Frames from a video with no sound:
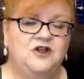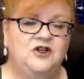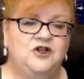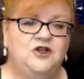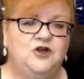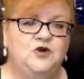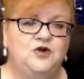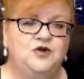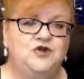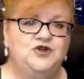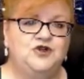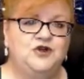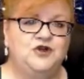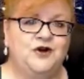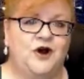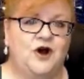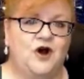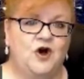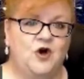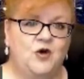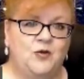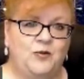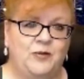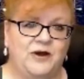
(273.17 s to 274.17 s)
you should
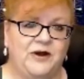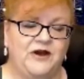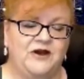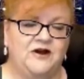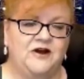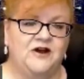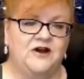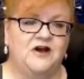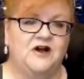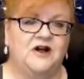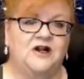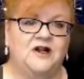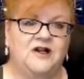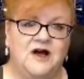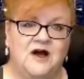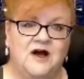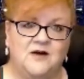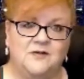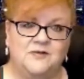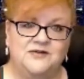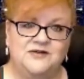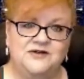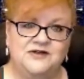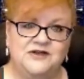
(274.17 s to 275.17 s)
open
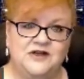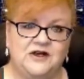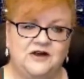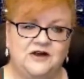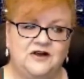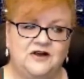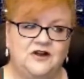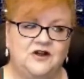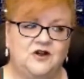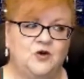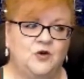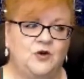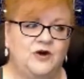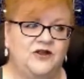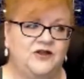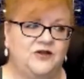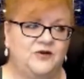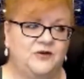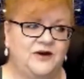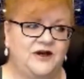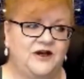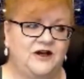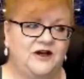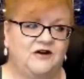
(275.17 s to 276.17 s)
clubs with
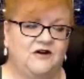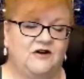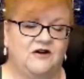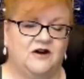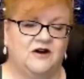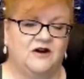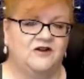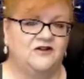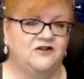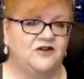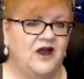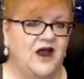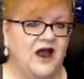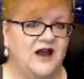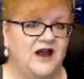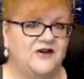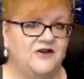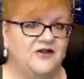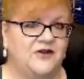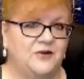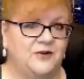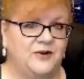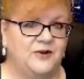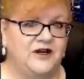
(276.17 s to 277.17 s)
3 cards
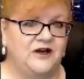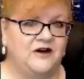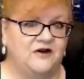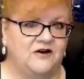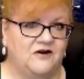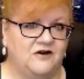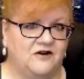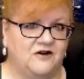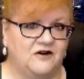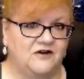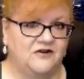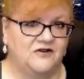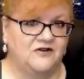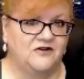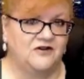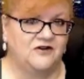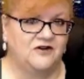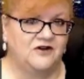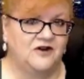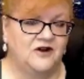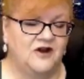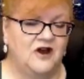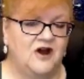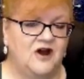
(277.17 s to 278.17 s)
and 3 cards.
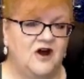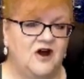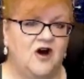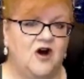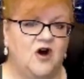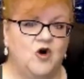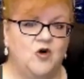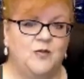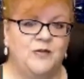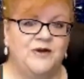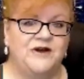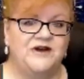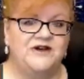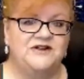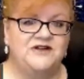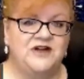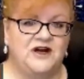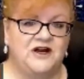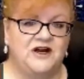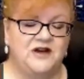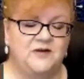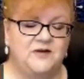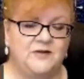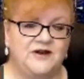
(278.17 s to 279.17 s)
Open
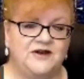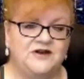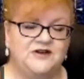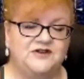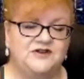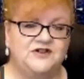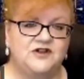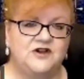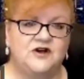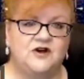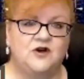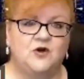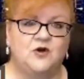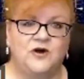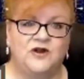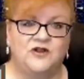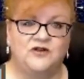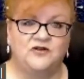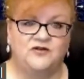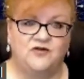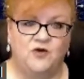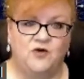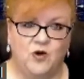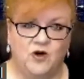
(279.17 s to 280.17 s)
diamonds
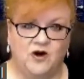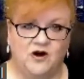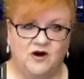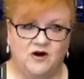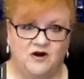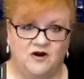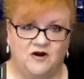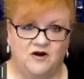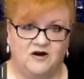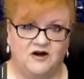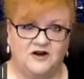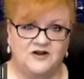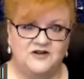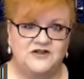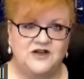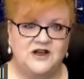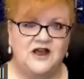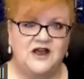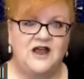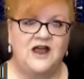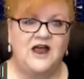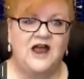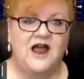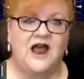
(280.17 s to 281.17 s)
with 4 cards
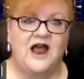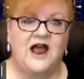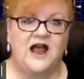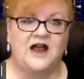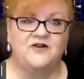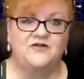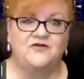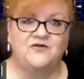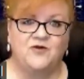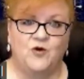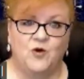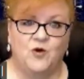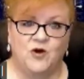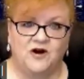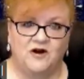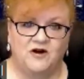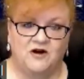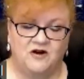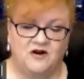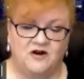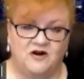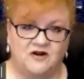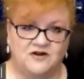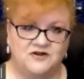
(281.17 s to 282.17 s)
and 4
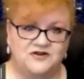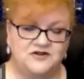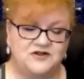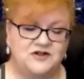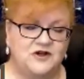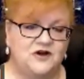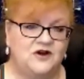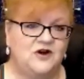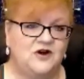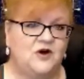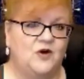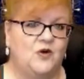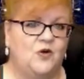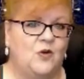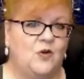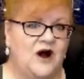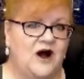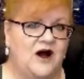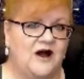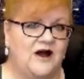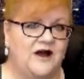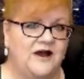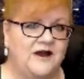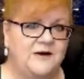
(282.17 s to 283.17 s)
cards.
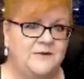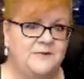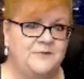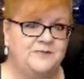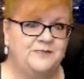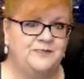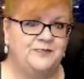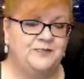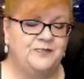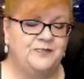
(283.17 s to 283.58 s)
Why?